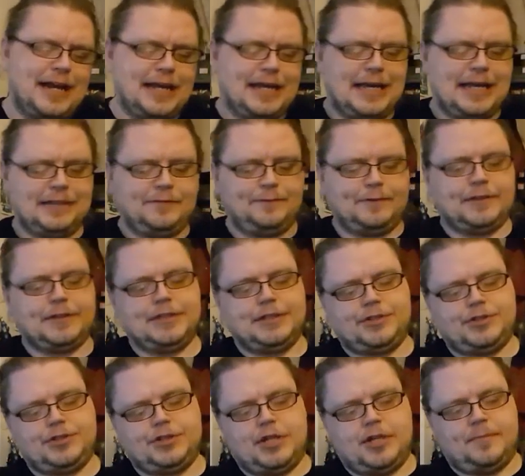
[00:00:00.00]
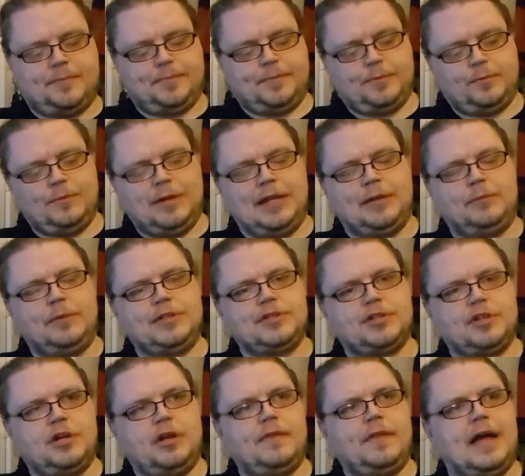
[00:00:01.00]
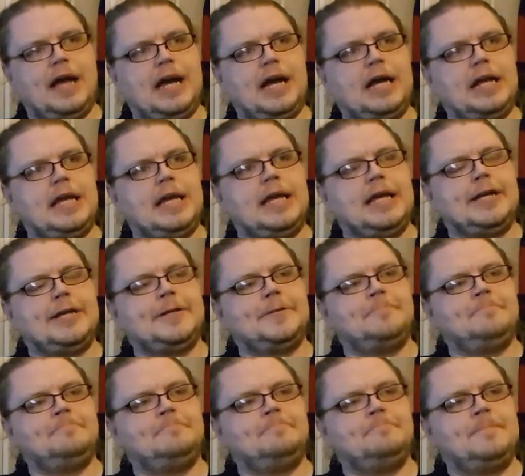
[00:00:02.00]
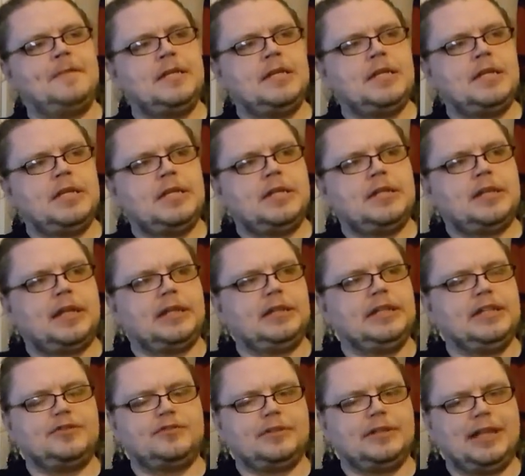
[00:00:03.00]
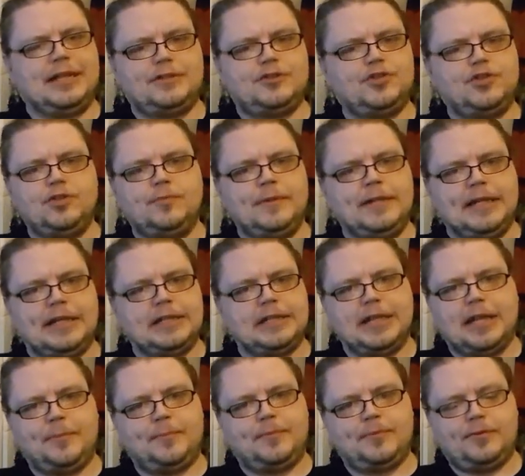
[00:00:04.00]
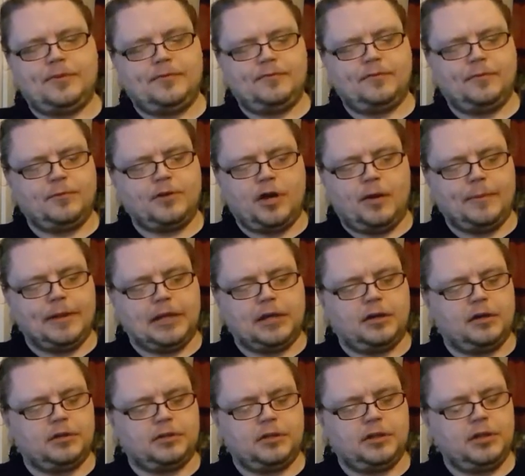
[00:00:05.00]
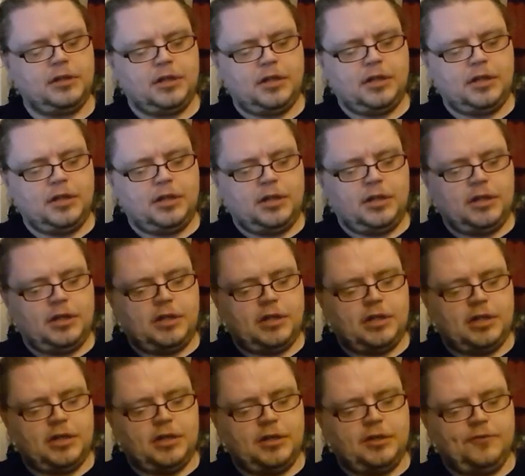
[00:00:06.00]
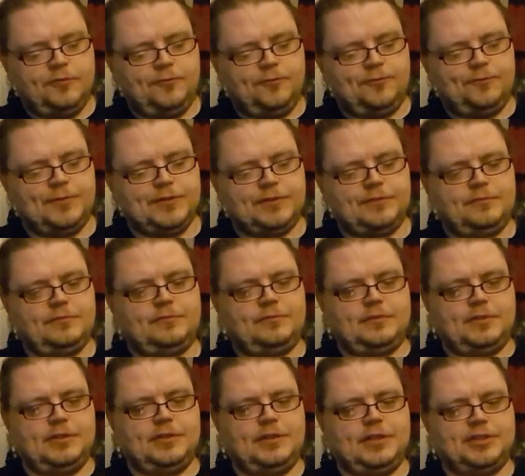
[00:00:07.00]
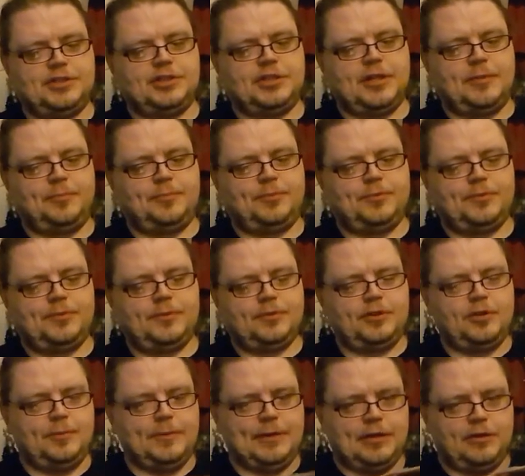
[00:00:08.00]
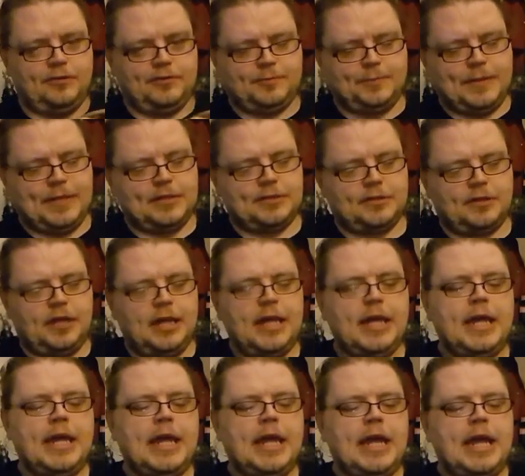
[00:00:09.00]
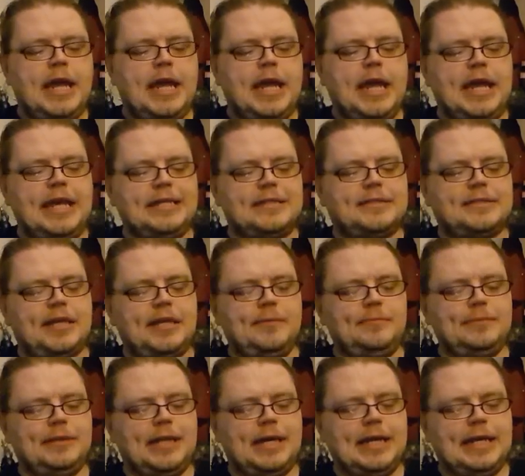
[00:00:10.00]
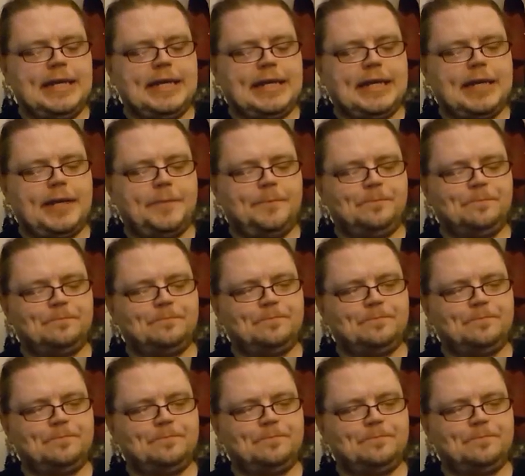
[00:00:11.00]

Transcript: I had for this ship, when we saw that literally that 2-minute clip from Comic-Con of just a ship coming out of space, it seemed like